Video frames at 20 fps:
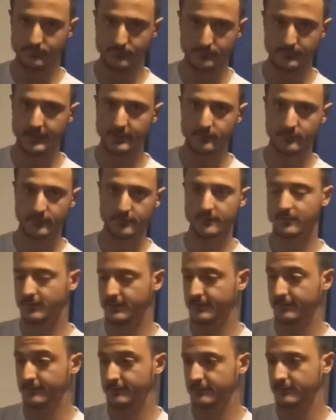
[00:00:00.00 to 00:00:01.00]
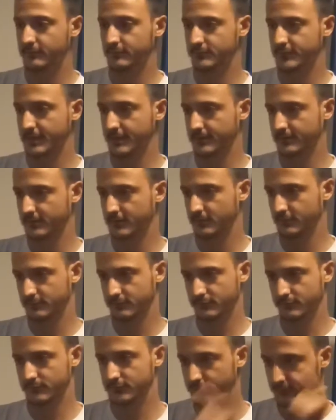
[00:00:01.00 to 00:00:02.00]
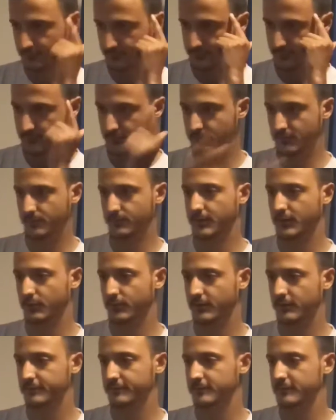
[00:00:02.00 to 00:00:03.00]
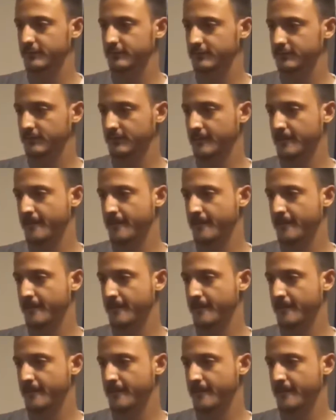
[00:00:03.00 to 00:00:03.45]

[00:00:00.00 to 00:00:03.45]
Bitcoin can still drag it down. So just be aware of this.